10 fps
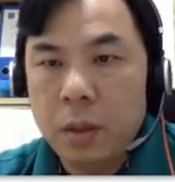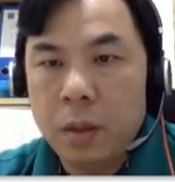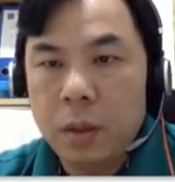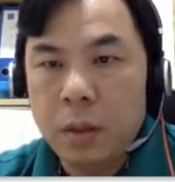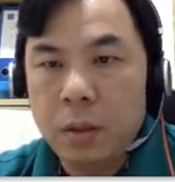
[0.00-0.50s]

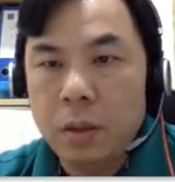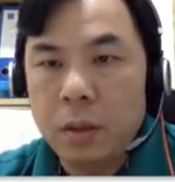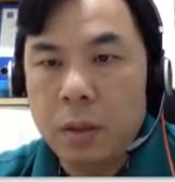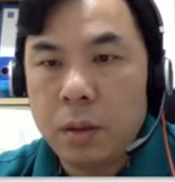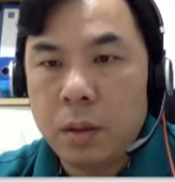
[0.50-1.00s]
this.
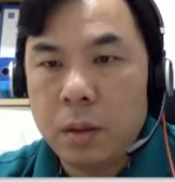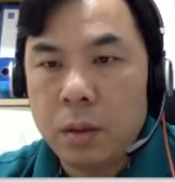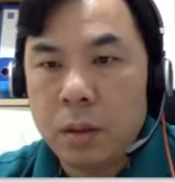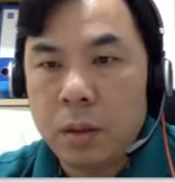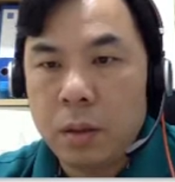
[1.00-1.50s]

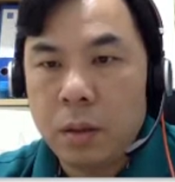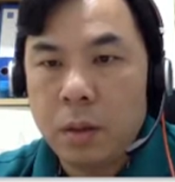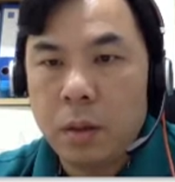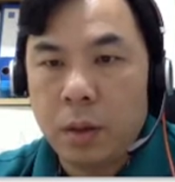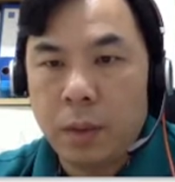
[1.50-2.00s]

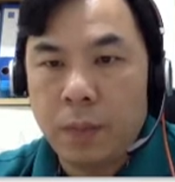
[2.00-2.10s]
Right.